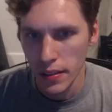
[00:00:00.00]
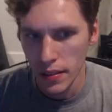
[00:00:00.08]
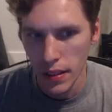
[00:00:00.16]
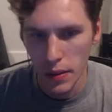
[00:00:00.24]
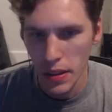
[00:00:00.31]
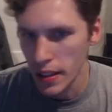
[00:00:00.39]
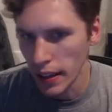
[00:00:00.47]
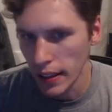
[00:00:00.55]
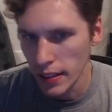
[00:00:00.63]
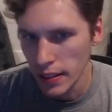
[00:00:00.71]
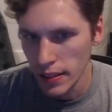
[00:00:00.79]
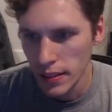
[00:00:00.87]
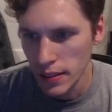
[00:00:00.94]
Give me a second.
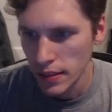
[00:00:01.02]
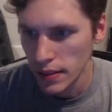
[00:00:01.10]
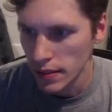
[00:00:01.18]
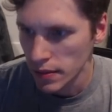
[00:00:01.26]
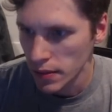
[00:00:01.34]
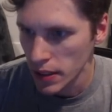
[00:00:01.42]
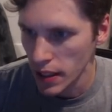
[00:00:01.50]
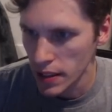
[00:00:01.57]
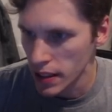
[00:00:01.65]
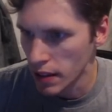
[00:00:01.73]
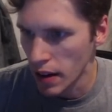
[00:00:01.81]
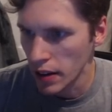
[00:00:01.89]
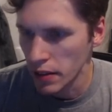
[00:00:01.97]
I'm just gonna sit
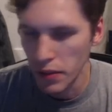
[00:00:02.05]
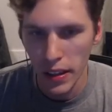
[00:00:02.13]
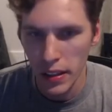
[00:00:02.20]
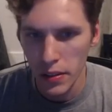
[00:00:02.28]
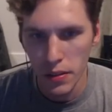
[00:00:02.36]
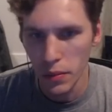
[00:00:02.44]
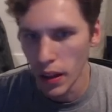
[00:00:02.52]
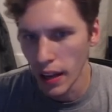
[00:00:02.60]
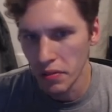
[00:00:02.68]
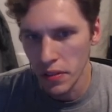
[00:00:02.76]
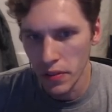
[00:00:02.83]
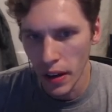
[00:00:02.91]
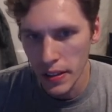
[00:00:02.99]
around and fucking do some life
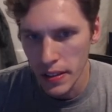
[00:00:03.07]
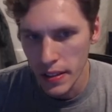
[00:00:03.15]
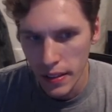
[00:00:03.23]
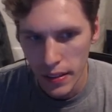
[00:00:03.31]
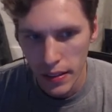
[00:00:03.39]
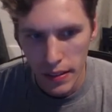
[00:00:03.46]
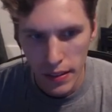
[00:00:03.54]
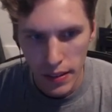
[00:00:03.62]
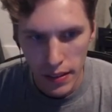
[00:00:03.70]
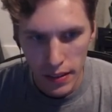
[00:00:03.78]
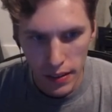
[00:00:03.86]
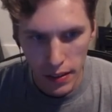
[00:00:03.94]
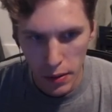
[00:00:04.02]
advice.
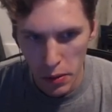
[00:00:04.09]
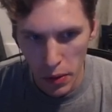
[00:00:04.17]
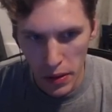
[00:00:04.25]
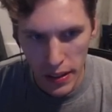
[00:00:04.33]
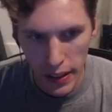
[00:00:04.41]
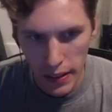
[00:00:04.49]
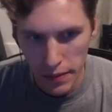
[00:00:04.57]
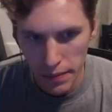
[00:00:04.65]
Give me one second.